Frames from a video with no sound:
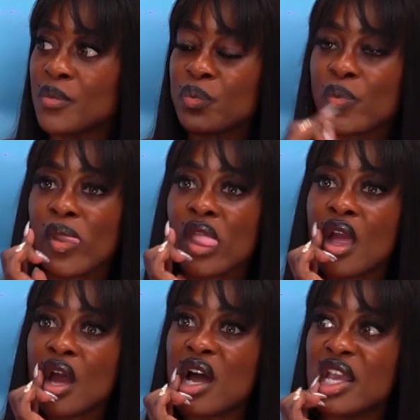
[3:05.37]
Is it?
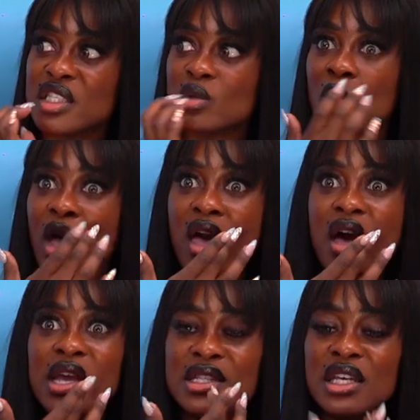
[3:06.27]
I swear
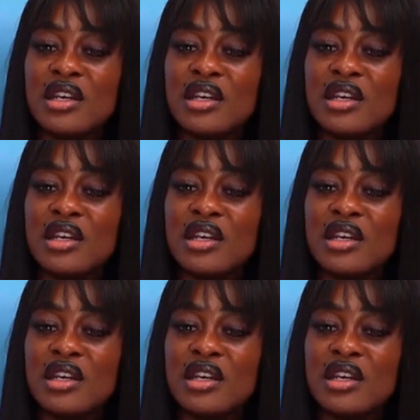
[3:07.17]
I did.